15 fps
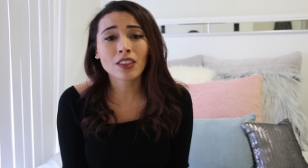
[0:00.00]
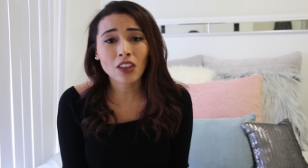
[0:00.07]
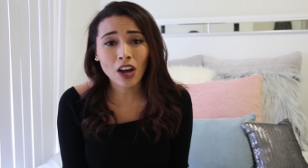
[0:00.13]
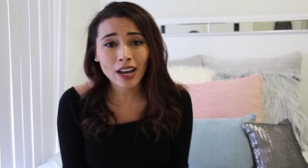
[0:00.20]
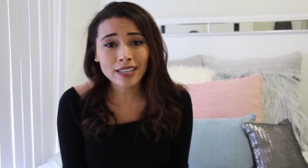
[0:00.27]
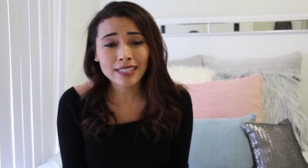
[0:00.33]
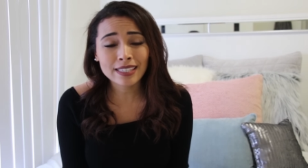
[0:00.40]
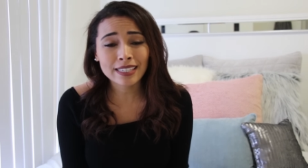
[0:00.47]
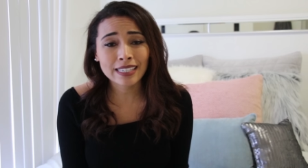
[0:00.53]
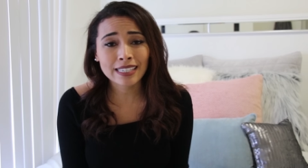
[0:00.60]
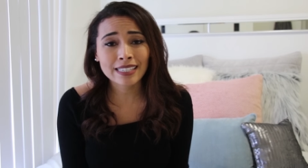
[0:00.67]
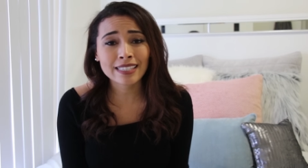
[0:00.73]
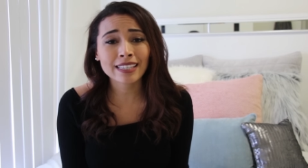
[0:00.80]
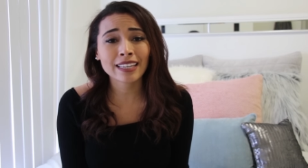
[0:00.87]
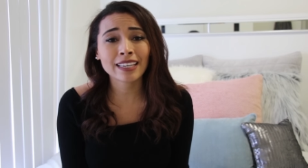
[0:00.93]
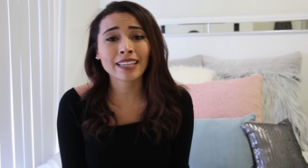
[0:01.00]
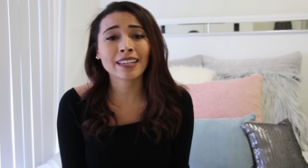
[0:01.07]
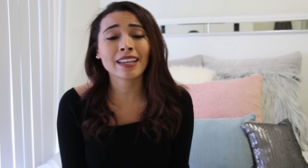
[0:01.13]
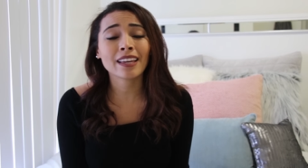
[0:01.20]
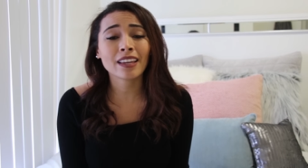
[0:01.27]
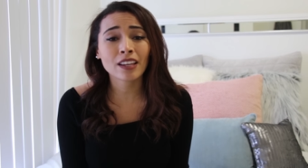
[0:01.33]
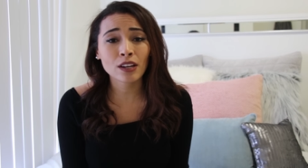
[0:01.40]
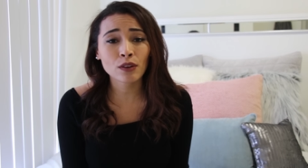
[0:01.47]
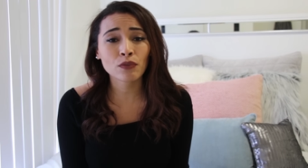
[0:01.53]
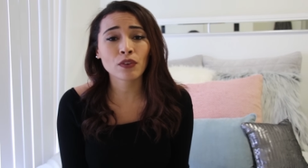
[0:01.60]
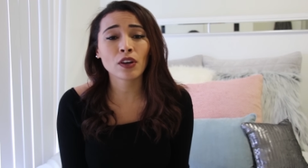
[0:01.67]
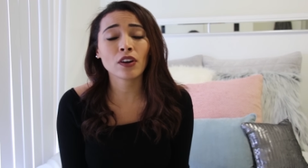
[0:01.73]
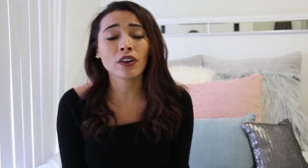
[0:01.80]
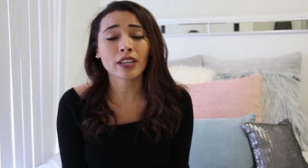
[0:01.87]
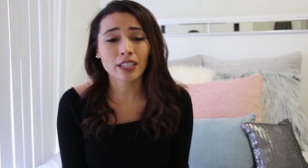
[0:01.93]
losses in
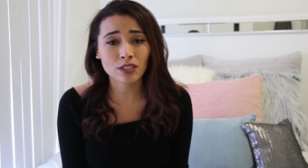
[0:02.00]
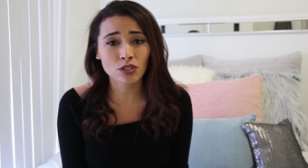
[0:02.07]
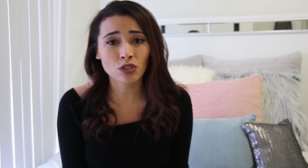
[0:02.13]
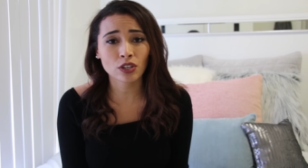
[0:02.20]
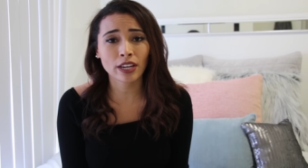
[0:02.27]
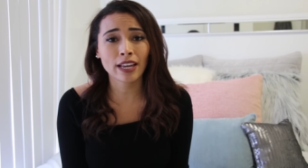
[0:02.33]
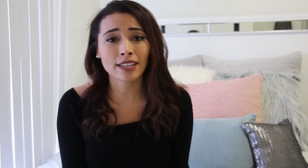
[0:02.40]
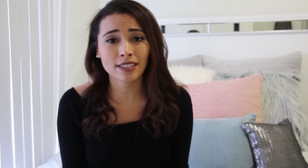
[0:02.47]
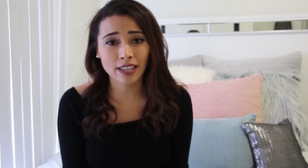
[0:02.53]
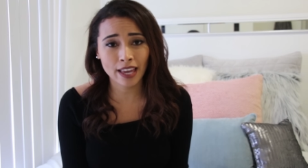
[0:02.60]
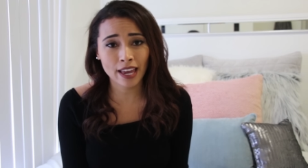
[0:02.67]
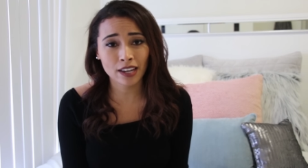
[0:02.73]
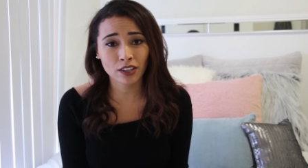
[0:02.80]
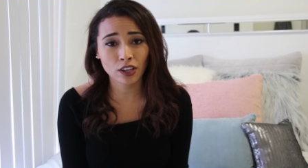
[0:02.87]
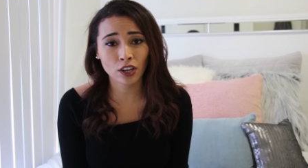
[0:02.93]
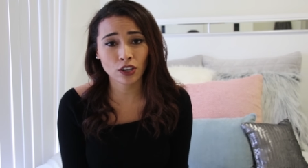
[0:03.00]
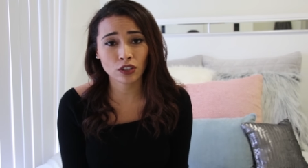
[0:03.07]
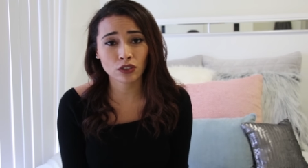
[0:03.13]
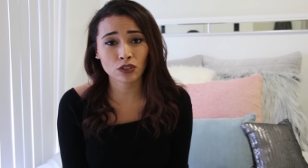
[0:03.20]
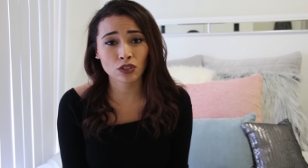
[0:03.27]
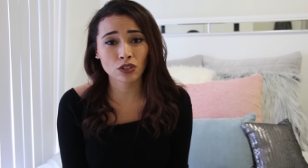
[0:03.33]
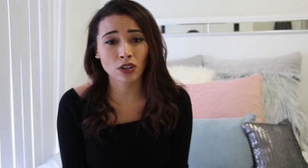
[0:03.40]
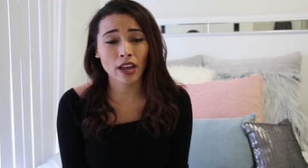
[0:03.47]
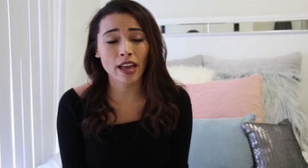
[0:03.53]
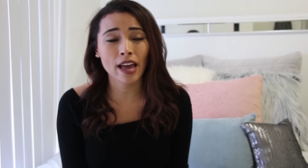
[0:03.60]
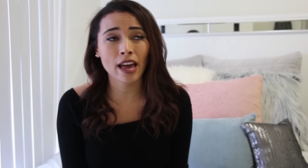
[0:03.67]
NFL history as a head coach